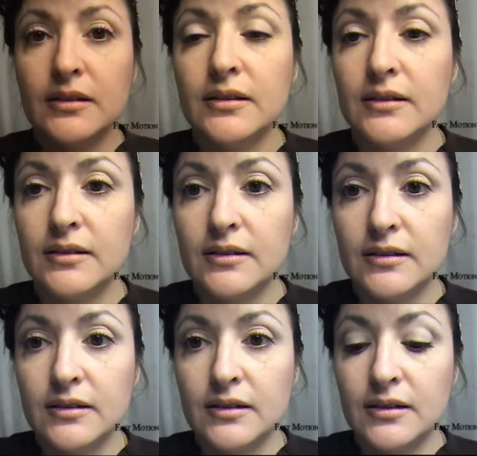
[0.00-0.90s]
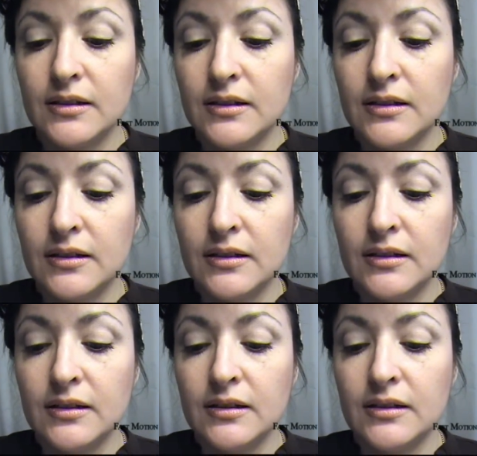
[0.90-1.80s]
balm is going to come
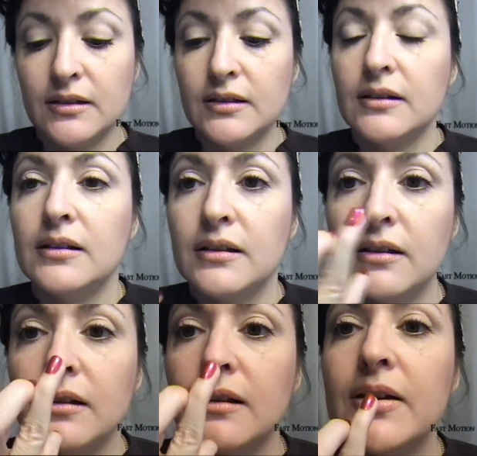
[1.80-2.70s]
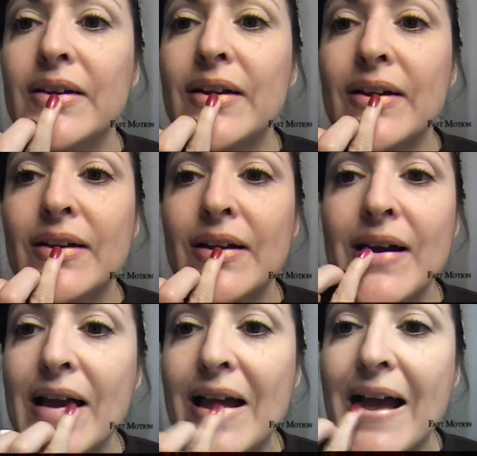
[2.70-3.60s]
off, or any of the
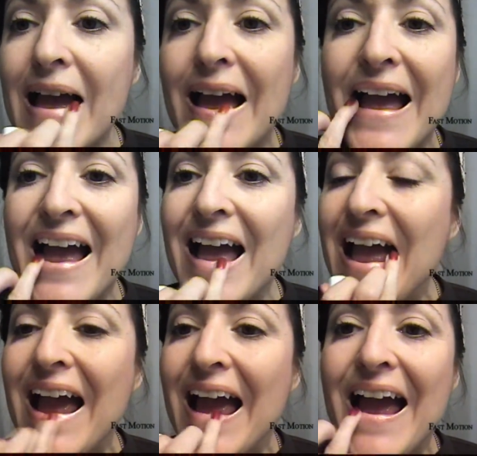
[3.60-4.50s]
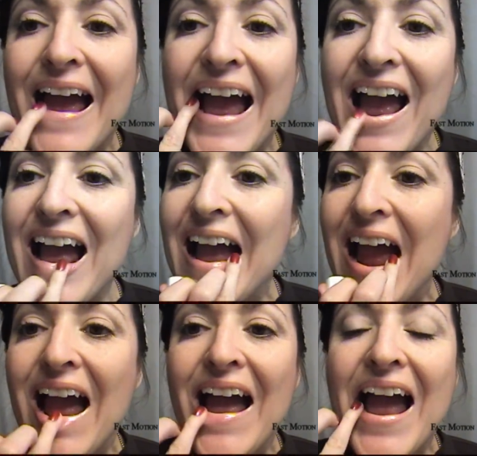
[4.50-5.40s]
glosses will come off
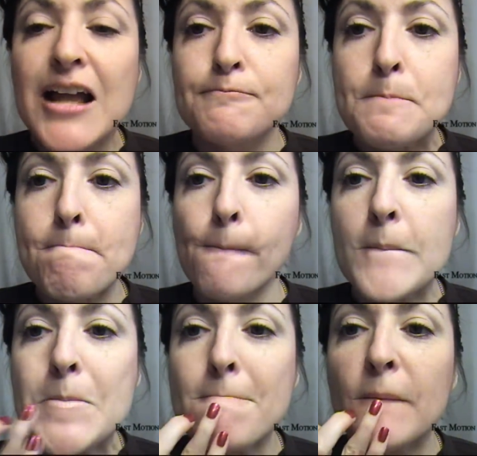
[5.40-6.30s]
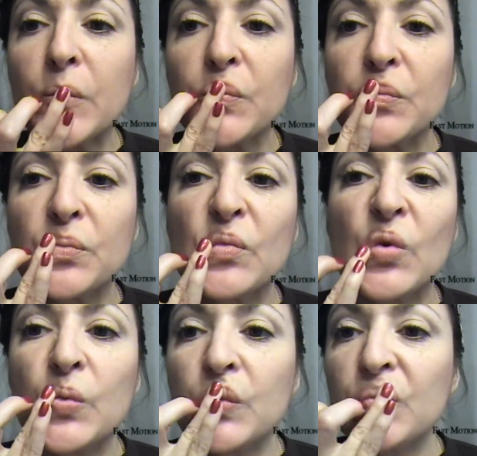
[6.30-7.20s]
on your kids, on your coffee
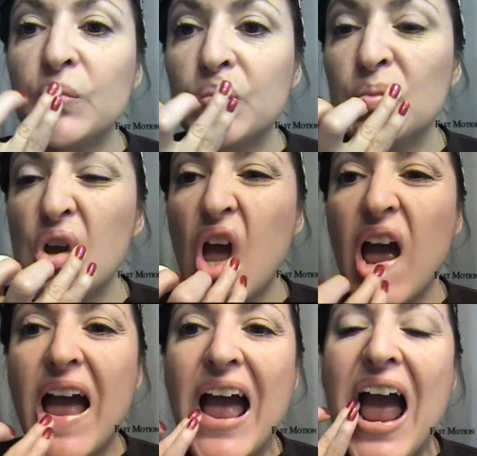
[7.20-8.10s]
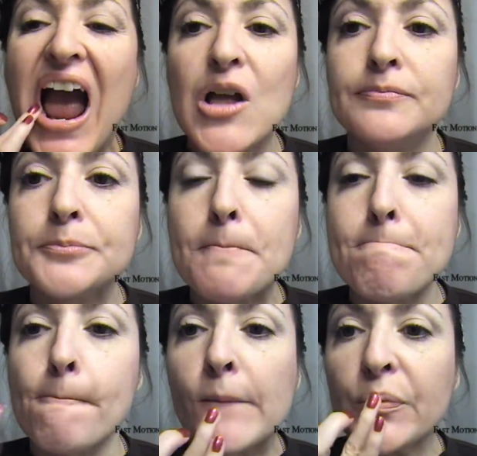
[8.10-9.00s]
cup, on your
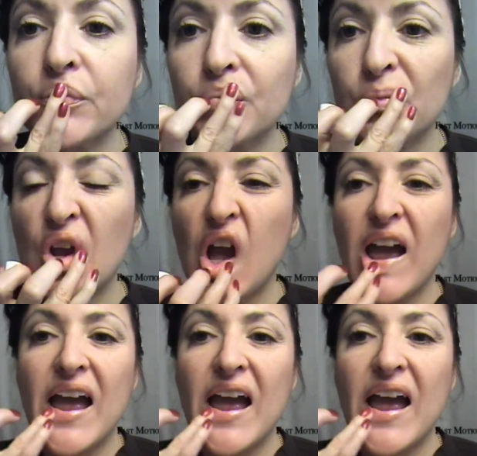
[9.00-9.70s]
drinking glass,